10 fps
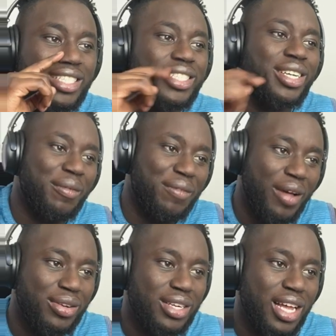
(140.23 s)

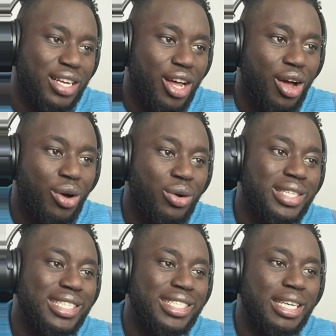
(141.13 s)
found that not
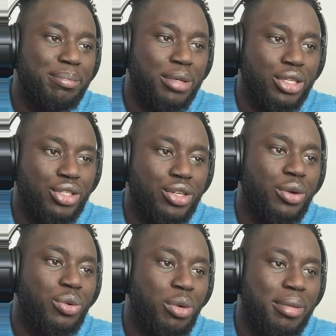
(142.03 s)
only did
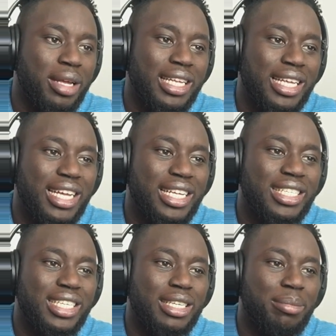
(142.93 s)
prehistoric women engage
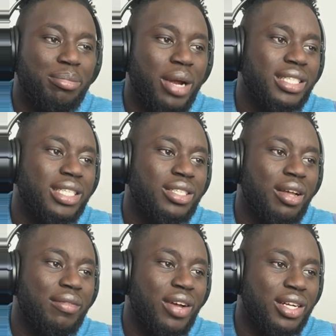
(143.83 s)
in the practice
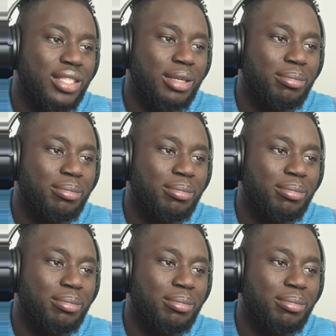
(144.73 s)
of hunting,